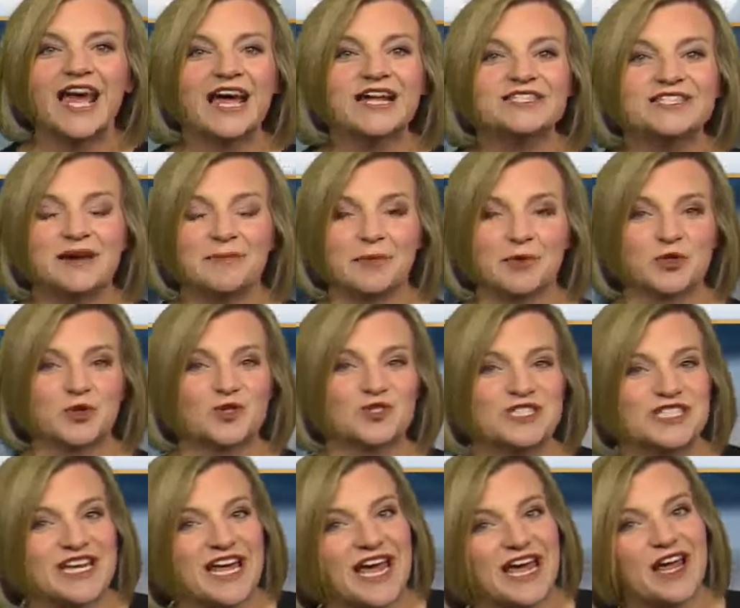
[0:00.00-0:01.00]
And temperatures
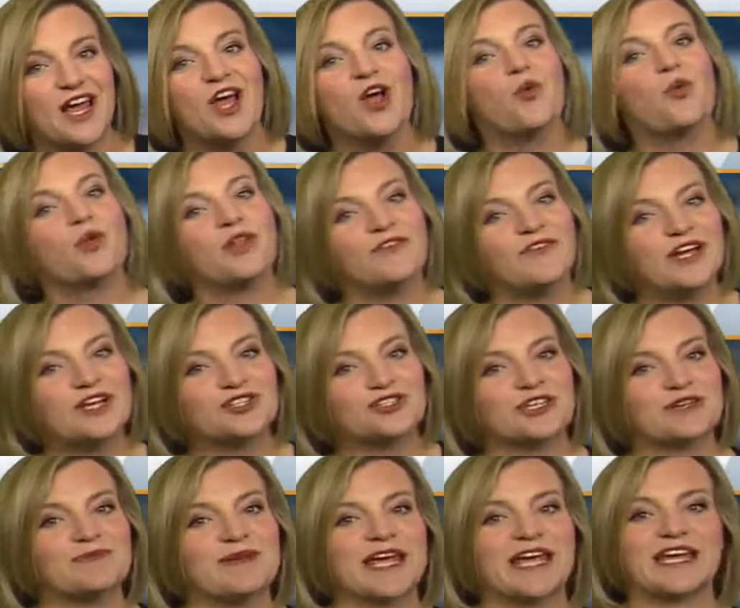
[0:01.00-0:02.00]
today will
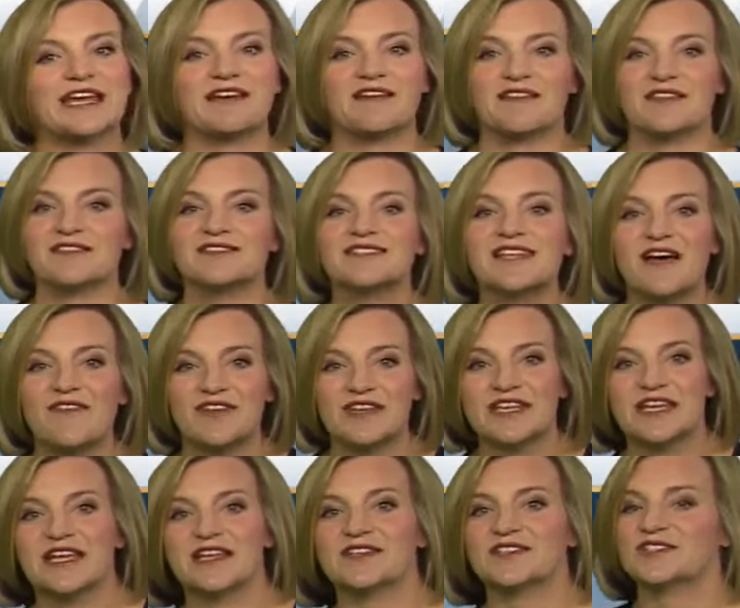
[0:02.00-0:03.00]
eventually make it into the
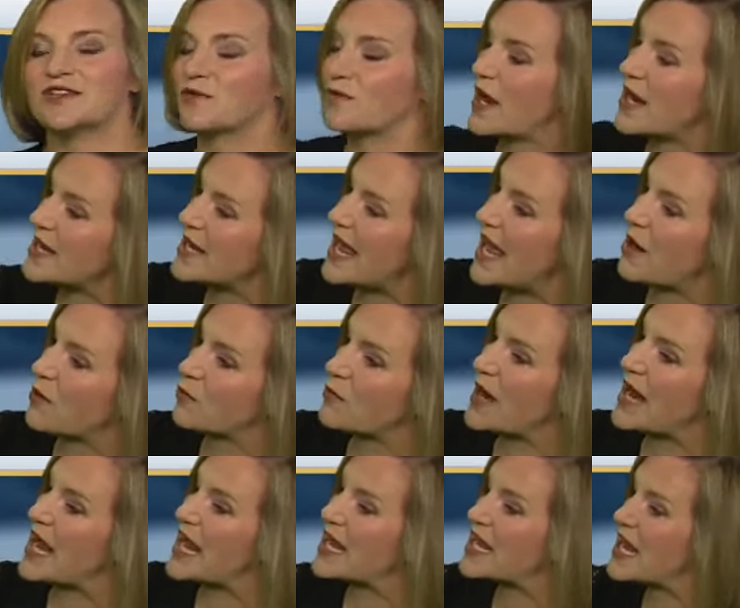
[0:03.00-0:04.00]
70s. So right now,
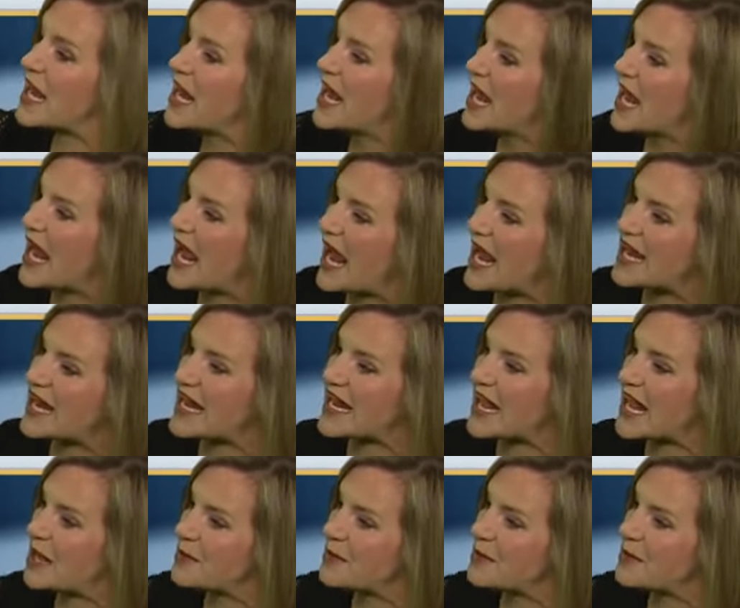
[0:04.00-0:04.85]
rain, 8